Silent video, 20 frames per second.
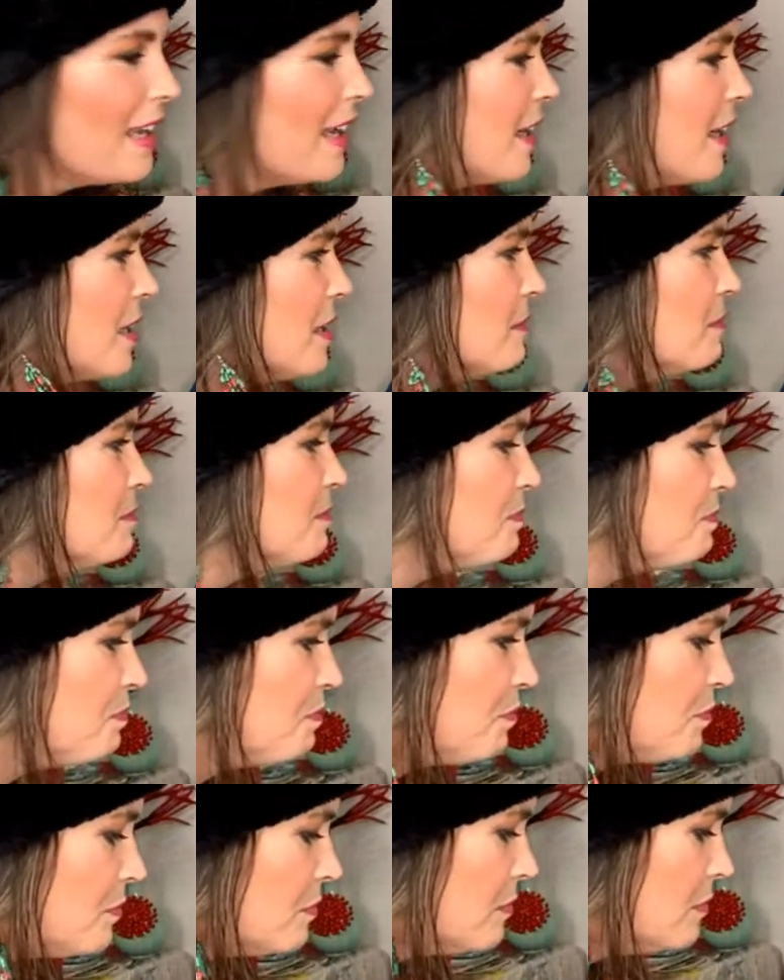Um,
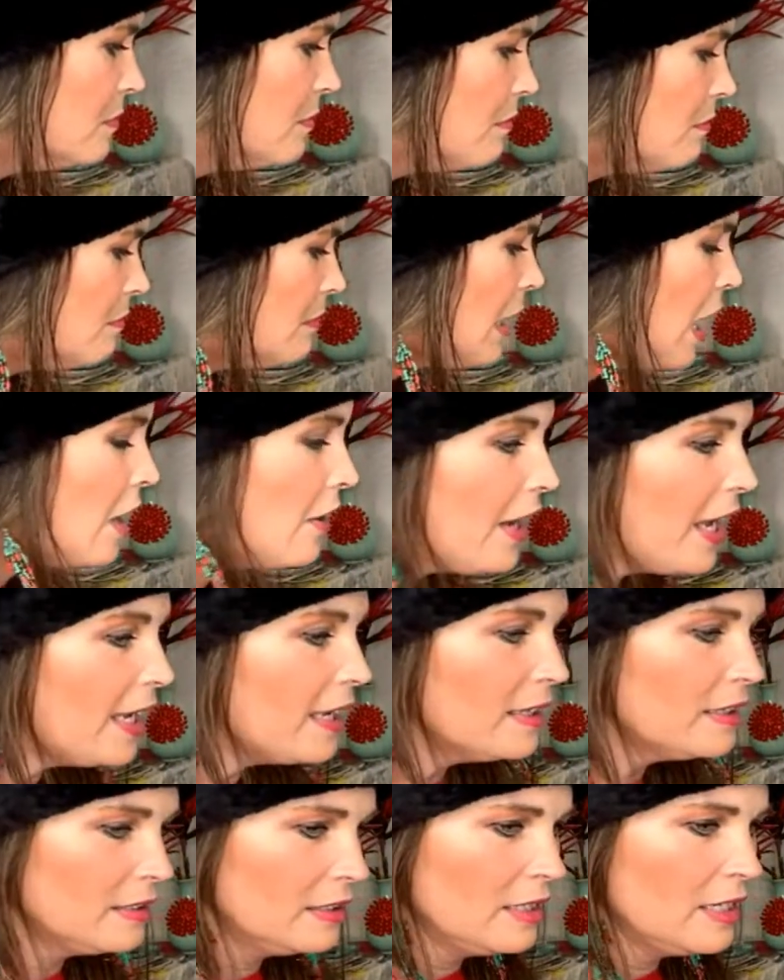
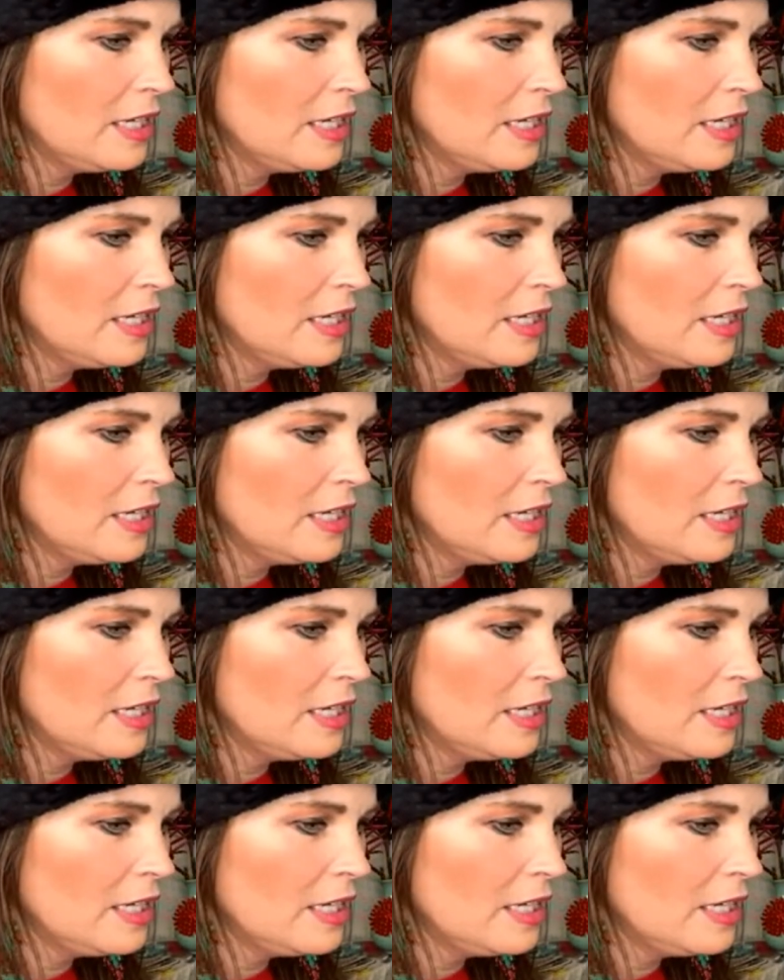okay,